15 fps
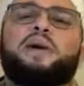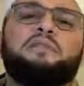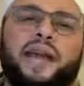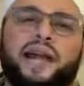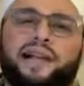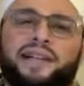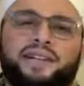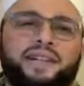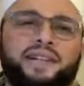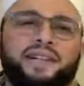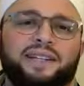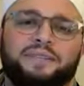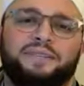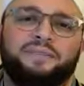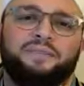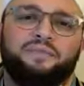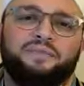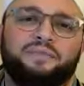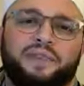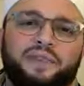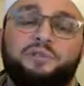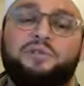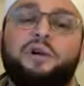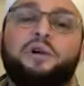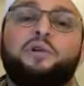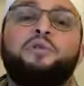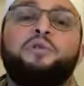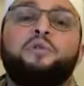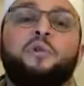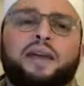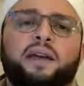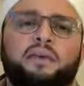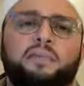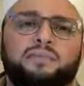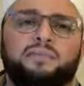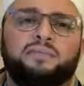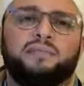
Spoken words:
reality. You know who I am.